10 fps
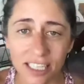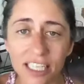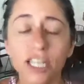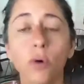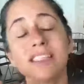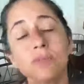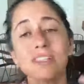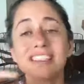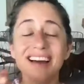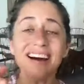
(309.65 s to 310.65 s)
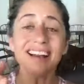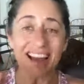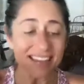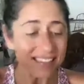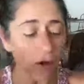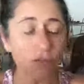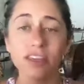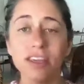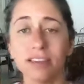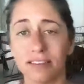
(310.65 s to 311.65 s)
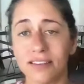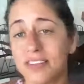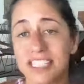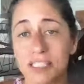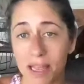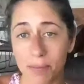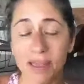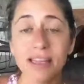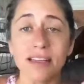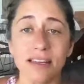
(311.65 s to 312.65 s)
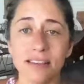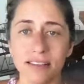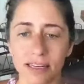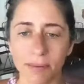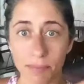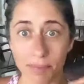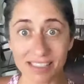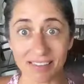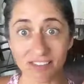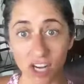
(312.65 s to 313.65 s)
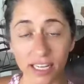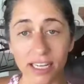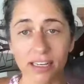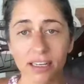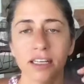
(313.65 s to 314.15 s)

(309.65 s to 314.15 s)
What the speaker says: what's not as healthy, and this is my opinion, and because I've done it,